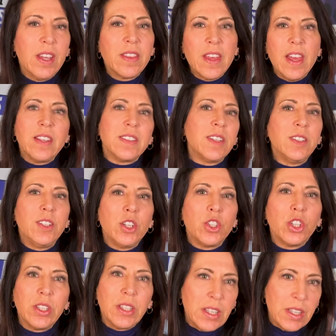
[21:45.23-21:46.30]
Thanks to digital
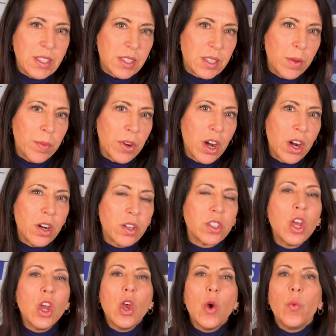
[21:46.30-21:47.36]
eSIM cards,
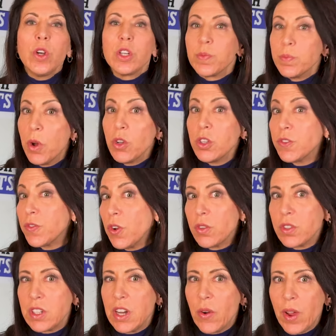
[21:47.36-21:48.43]
which most phones
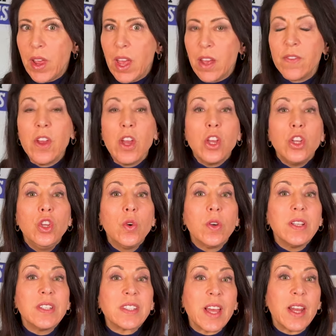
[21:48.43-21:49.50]
now have, you can
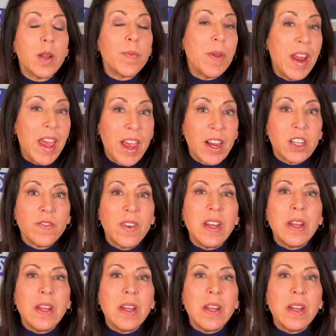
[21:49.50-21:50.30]
sign up and activate